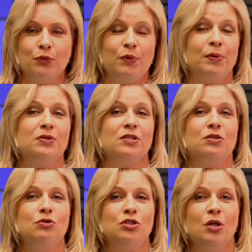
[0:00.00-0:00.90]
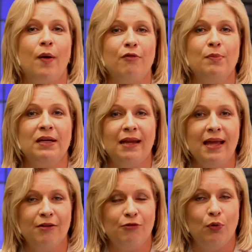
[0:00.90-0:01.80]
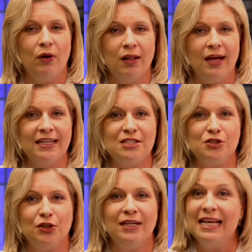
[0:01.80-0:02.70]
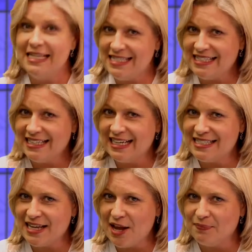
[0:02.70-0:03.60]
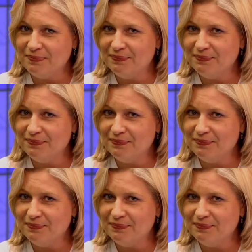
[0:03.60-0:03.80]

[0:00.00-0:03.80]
and we post a new show every Monday at 4 o'clock Eastern. See you next time.